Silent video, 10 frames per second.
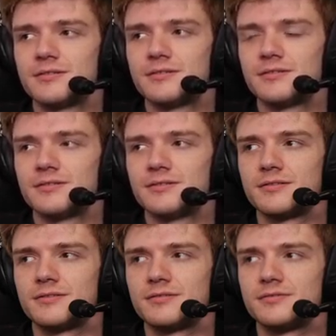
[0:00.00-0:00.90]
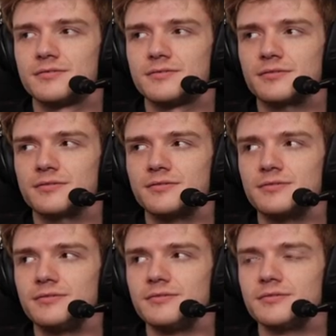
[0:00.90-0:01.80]

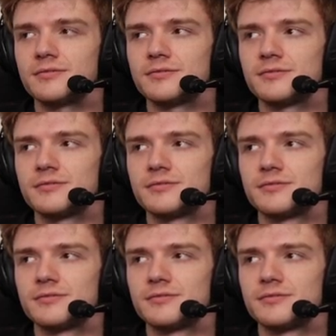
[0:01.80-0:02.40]
(not speaking)